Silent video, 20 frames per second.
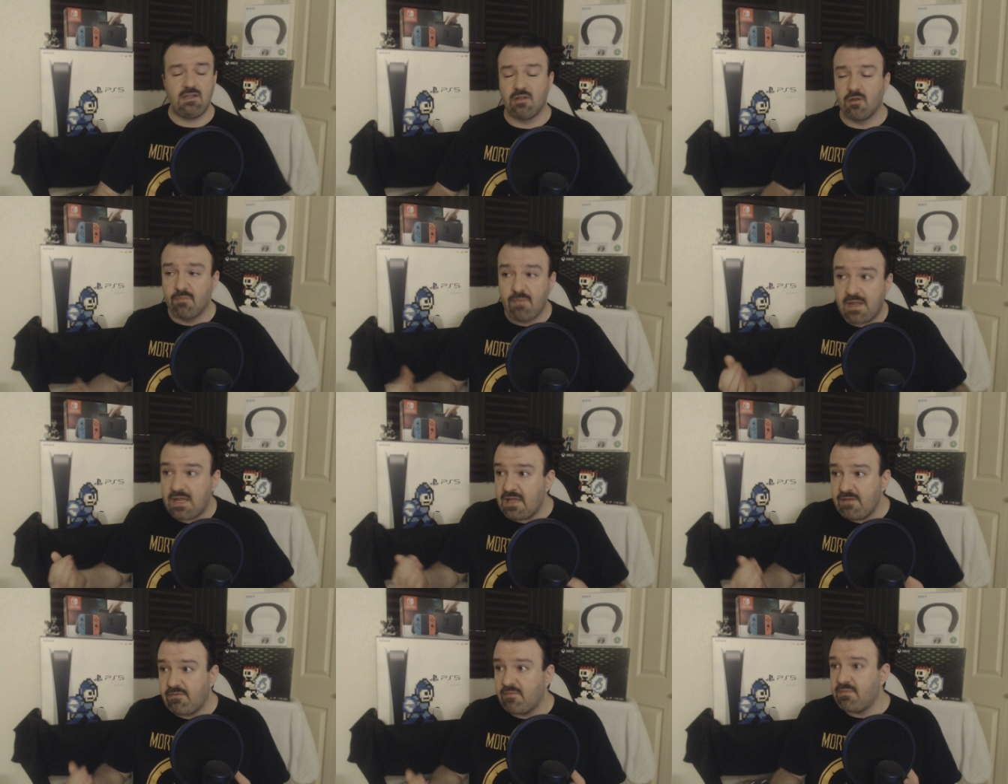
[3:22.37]
There may
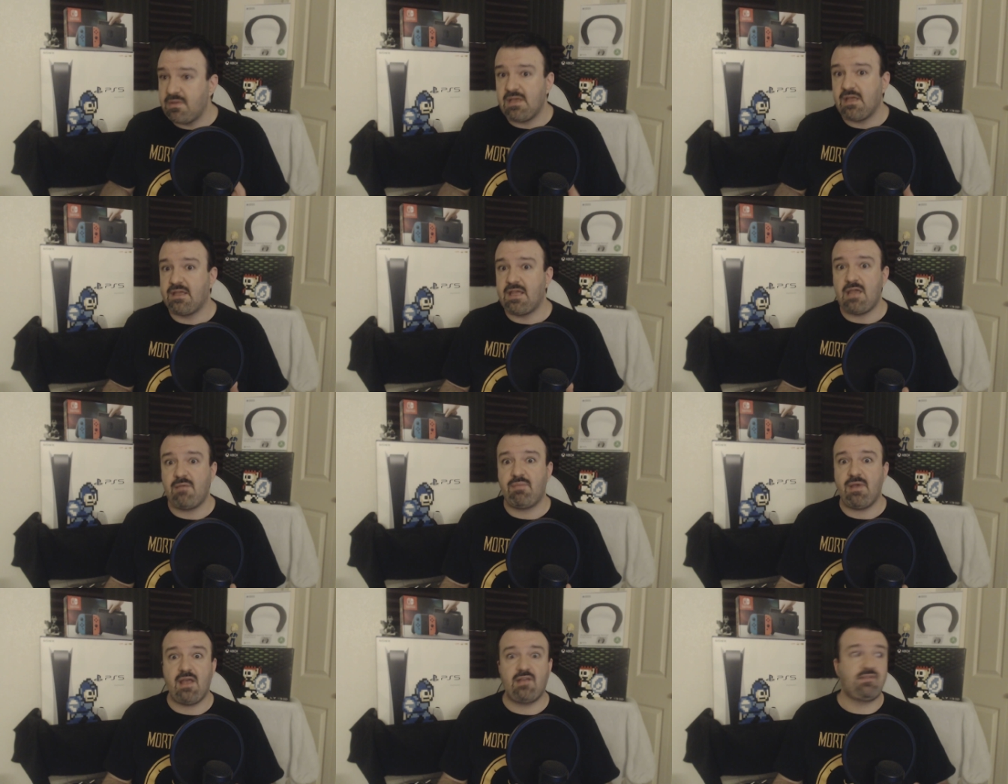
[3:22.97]
even be a
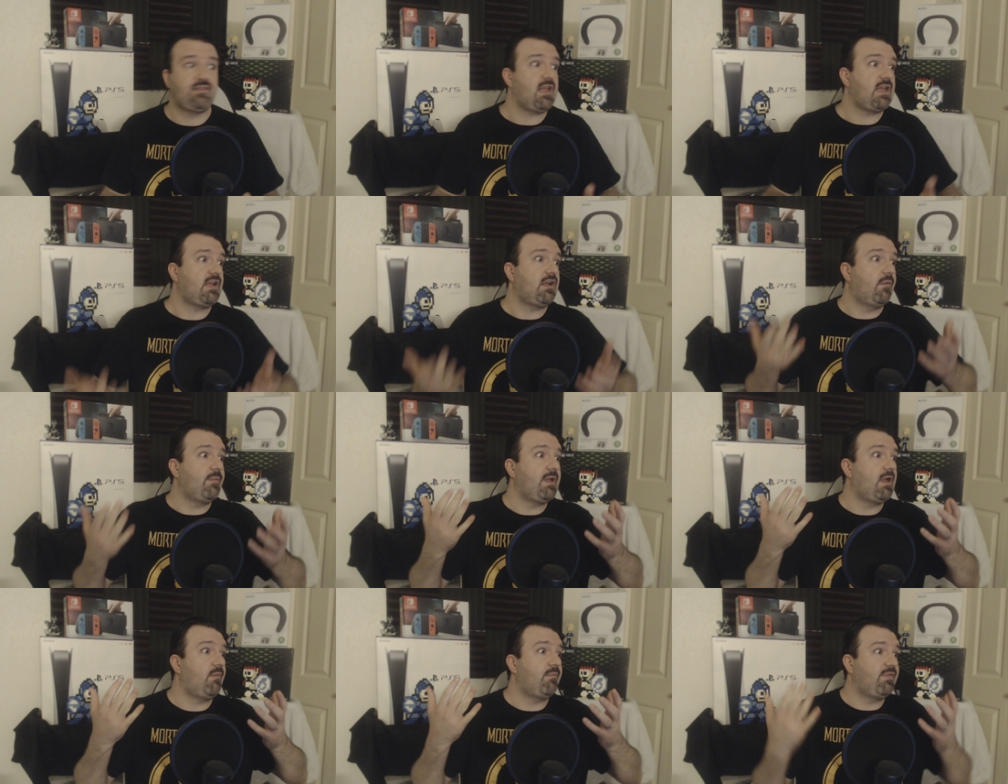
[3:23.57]
Game Pass day
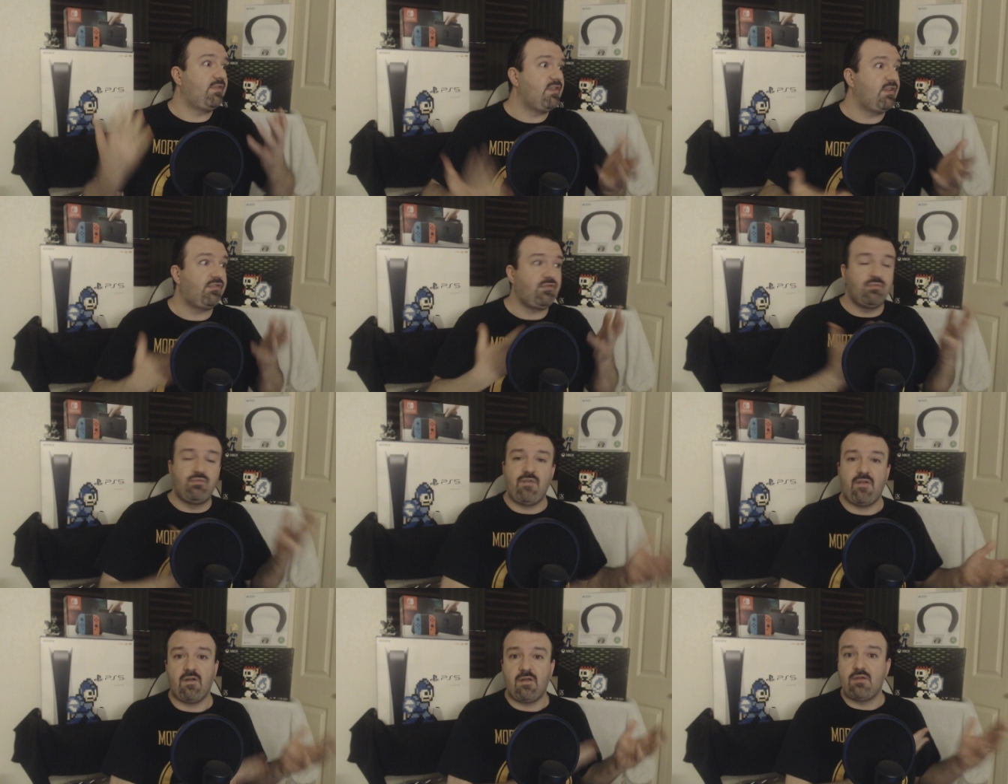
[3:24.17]
coming up this
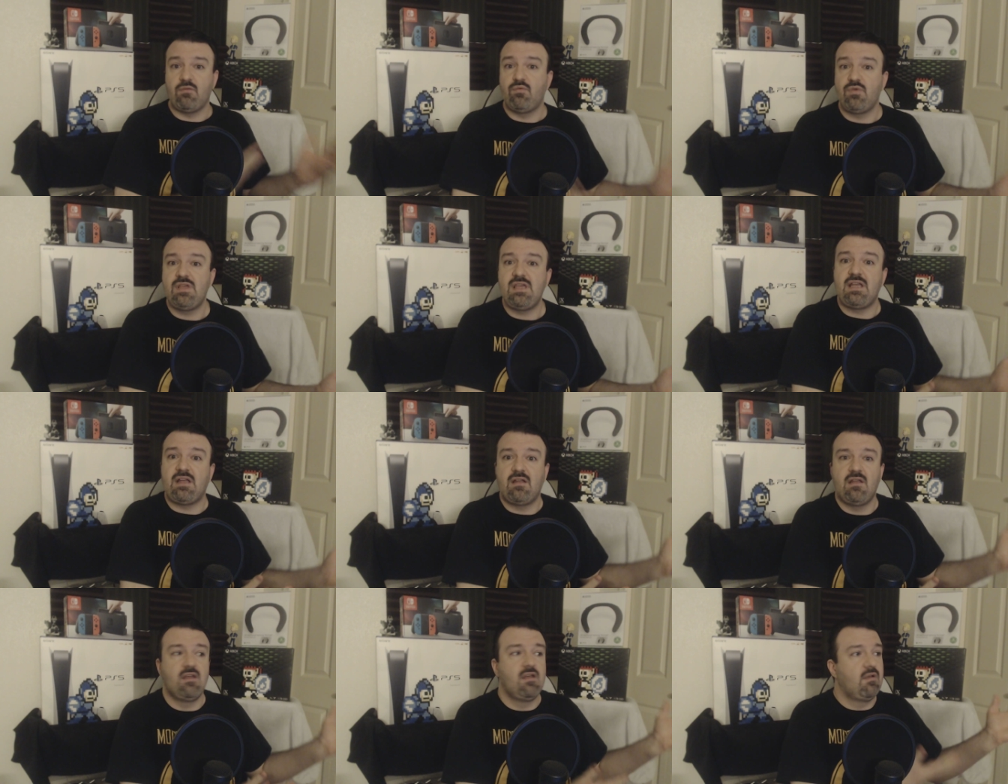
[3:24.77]
very
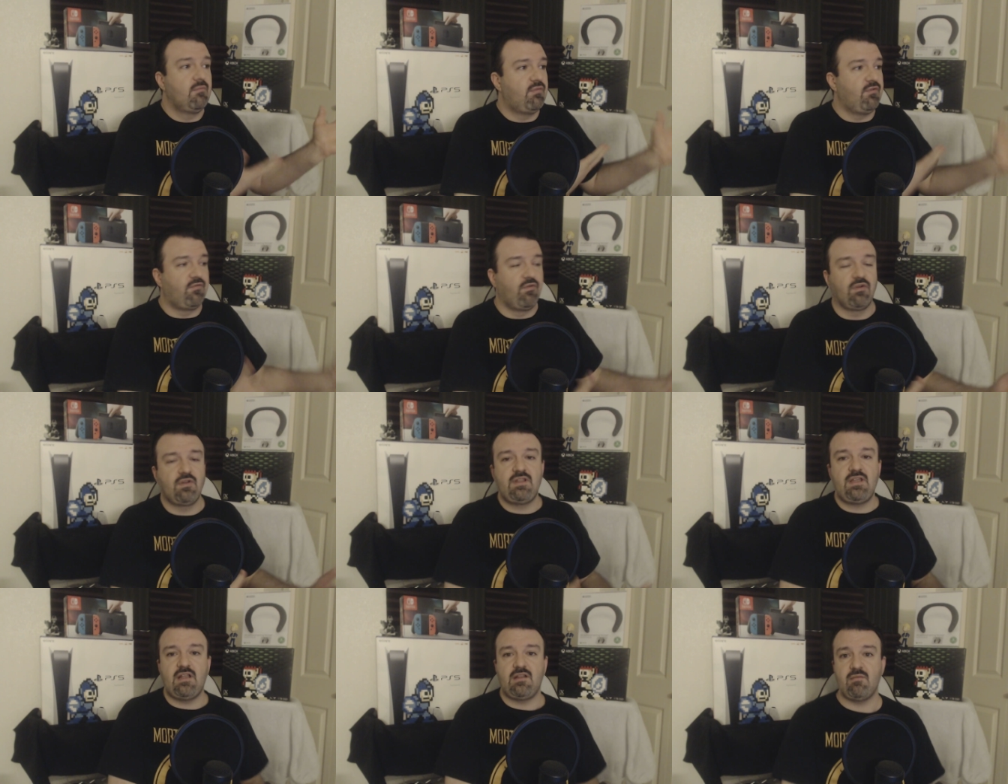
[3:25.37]
week
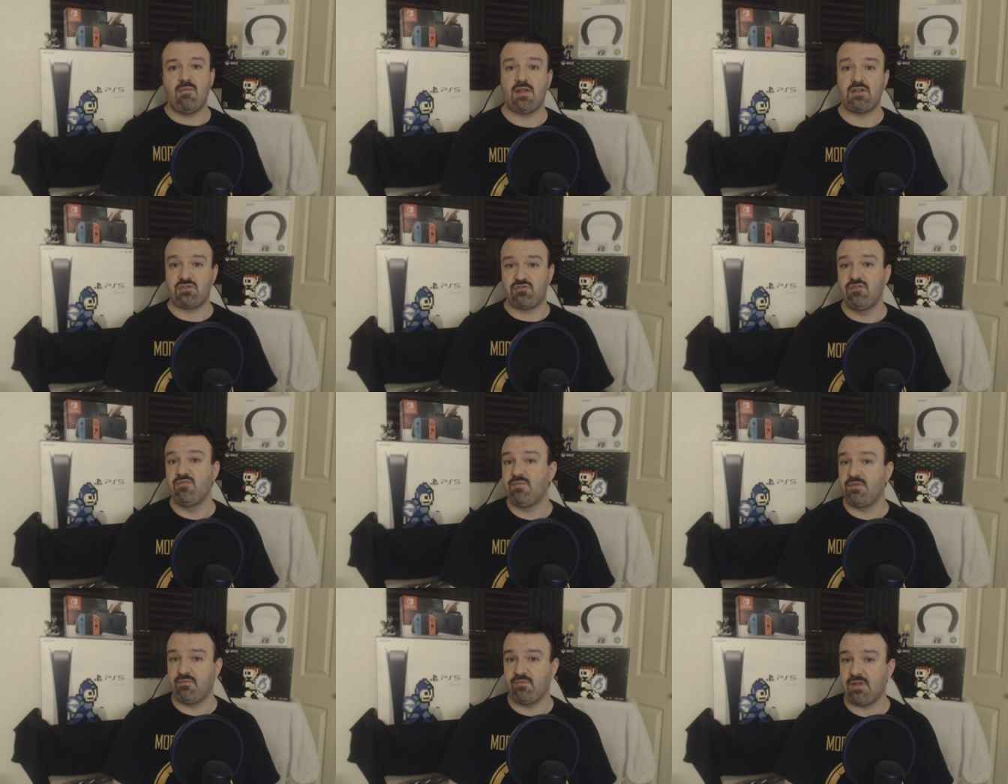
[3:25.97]
before the end of my
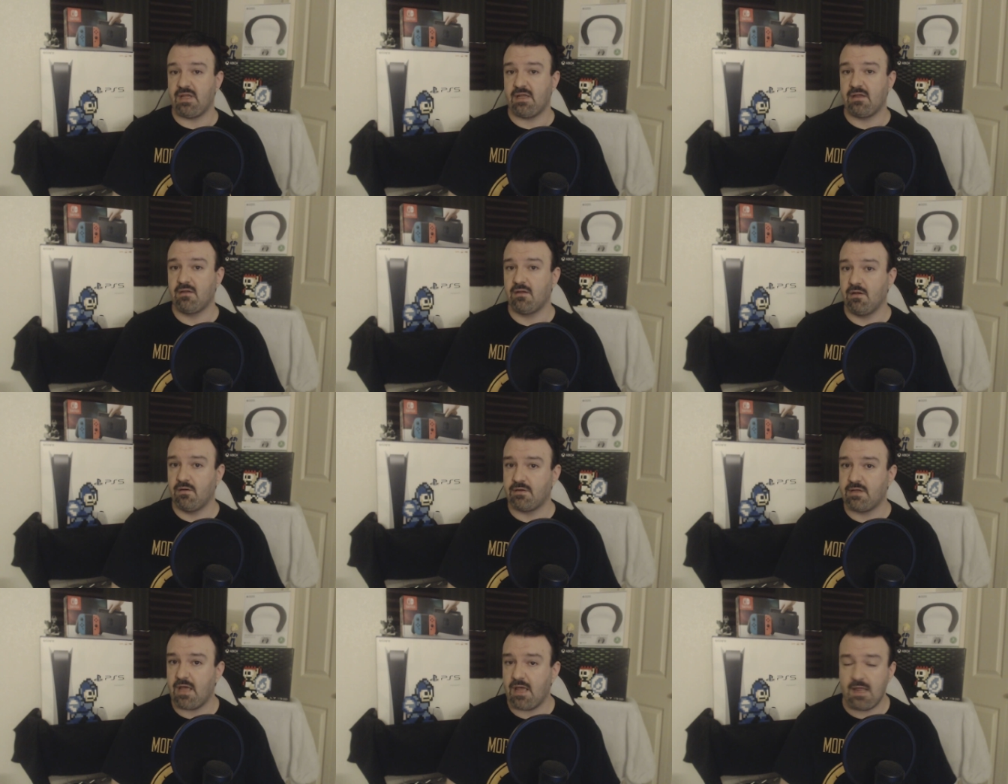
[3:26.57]
streaming week.
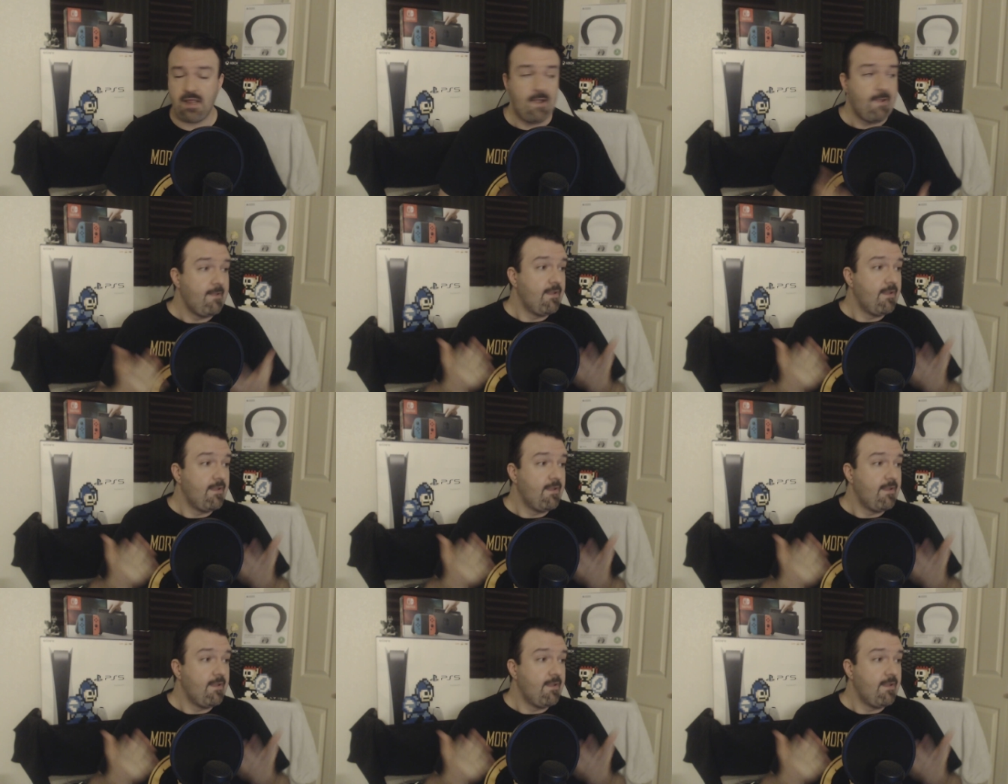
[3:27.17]
Okay?